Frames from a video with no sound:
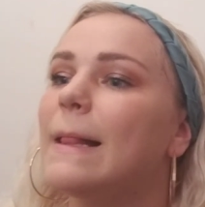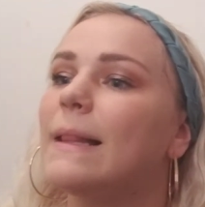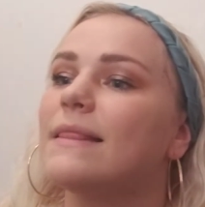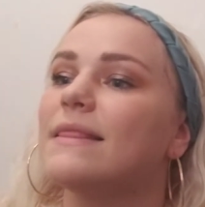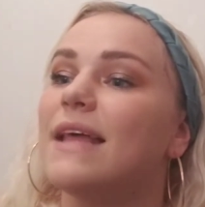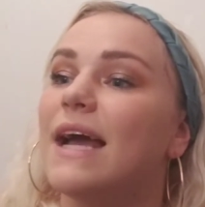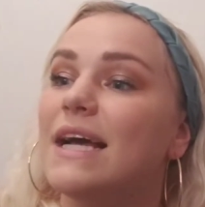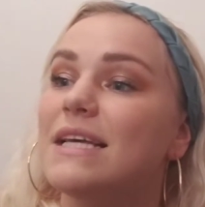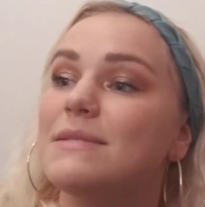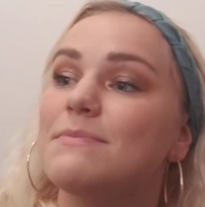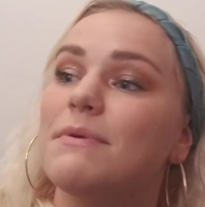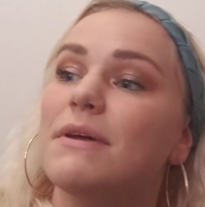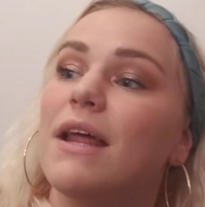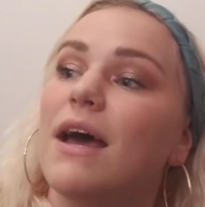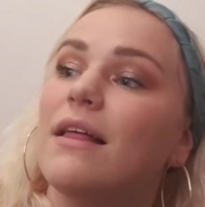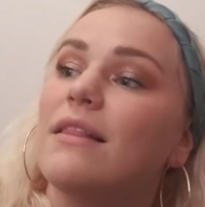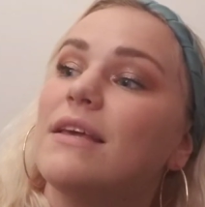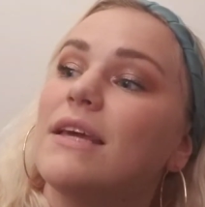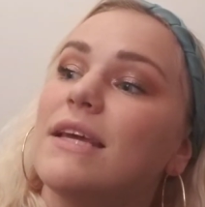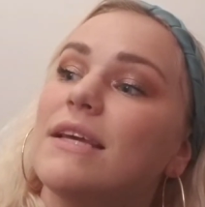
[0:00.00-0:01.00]
Last but
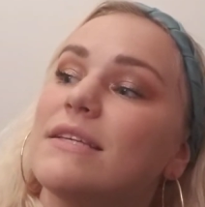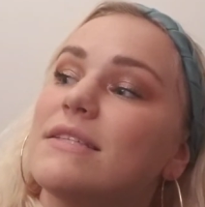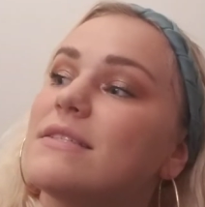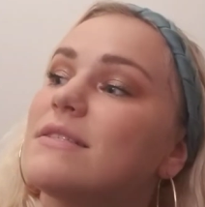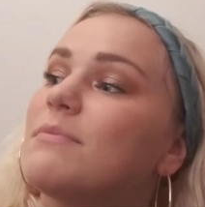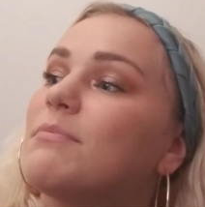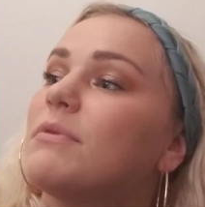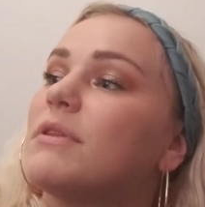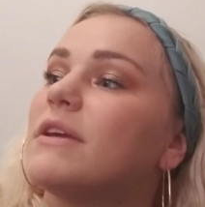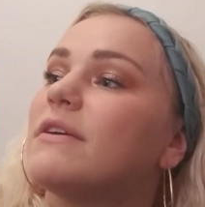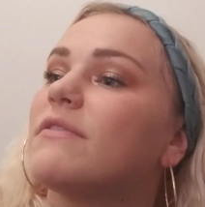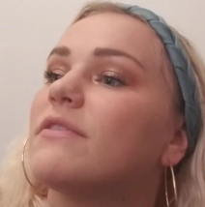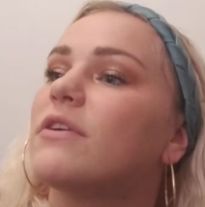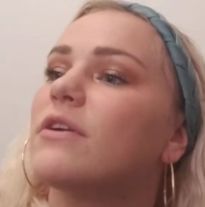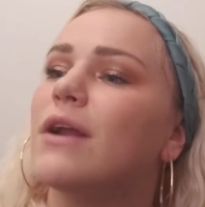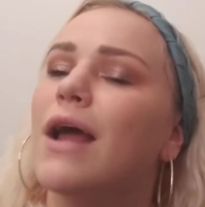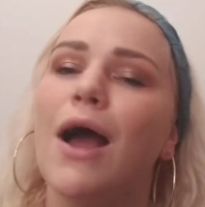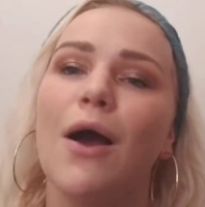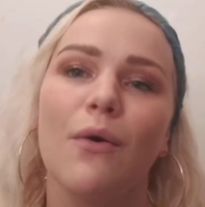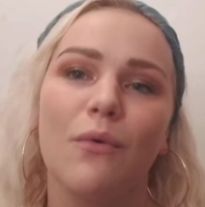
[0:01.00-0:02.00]
not least, believe it or
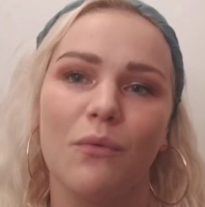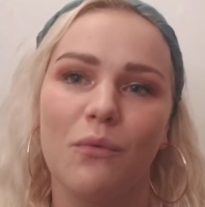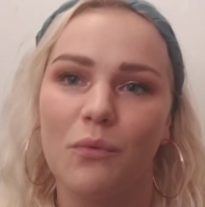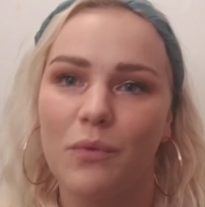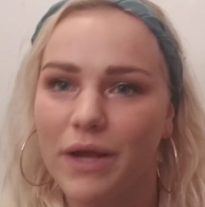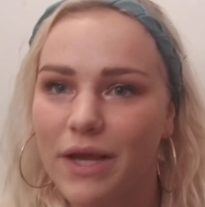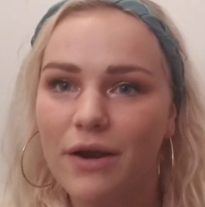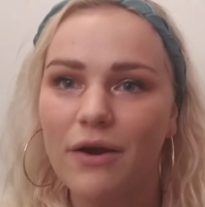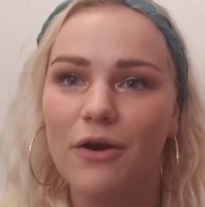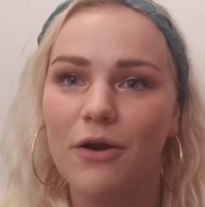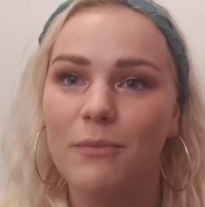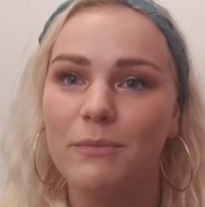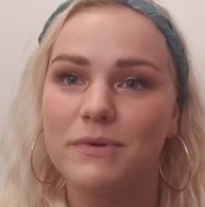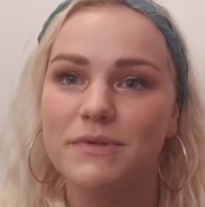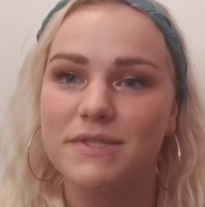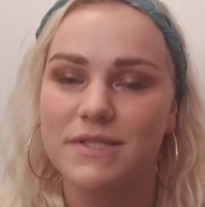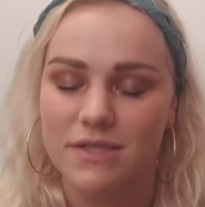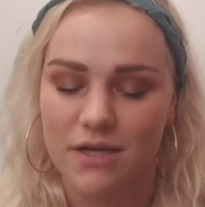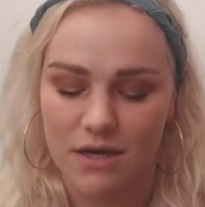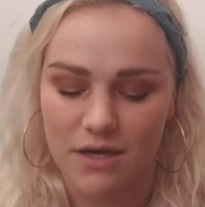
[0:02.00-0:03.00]
not, we are
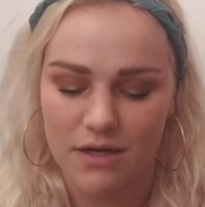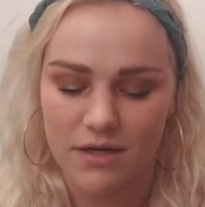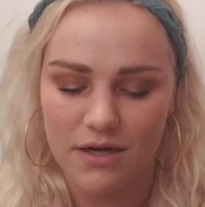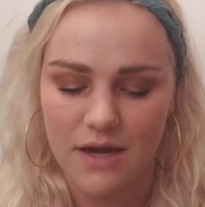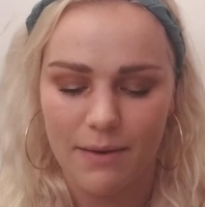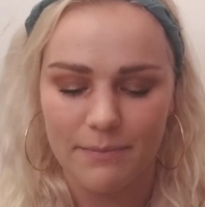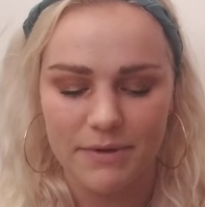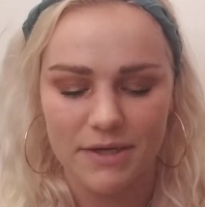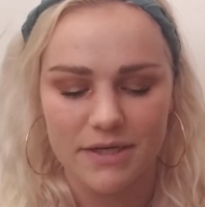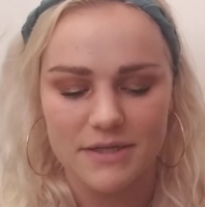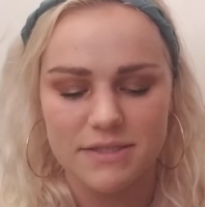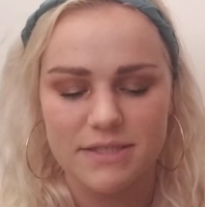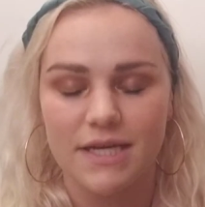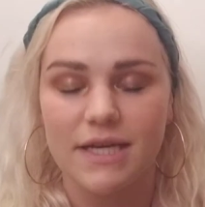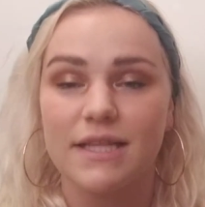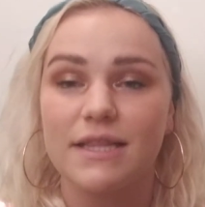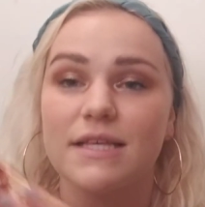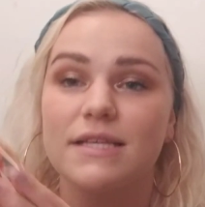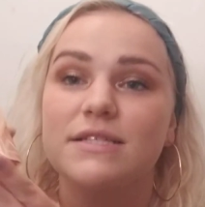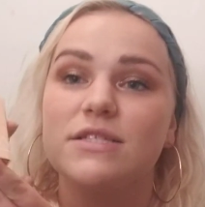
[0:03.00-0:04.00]
almost done. I'm gonna
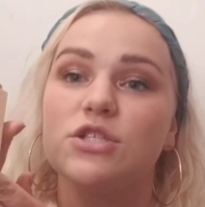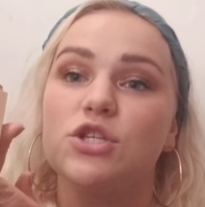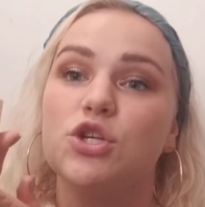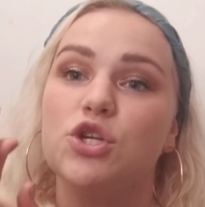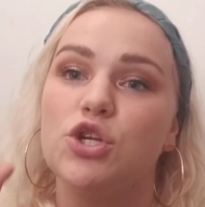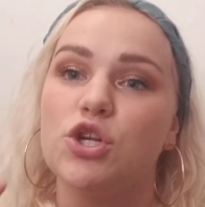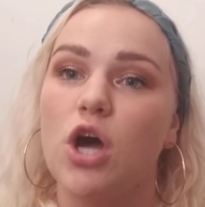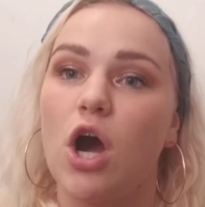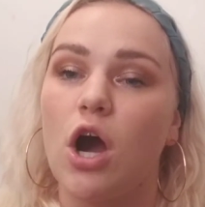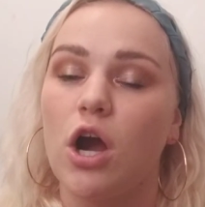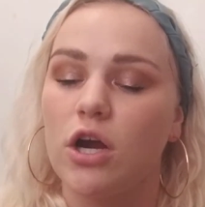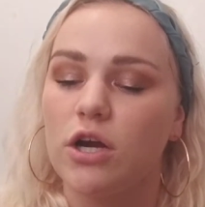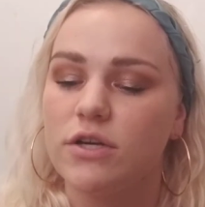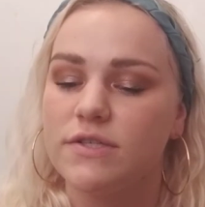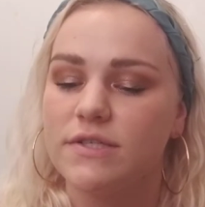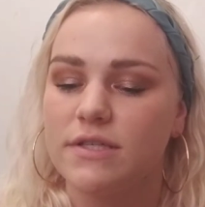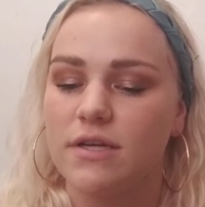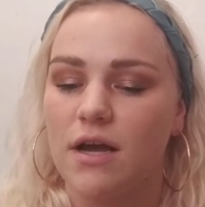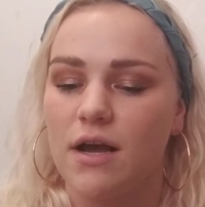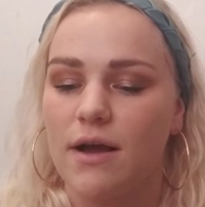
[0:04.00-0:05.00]
take this NARS.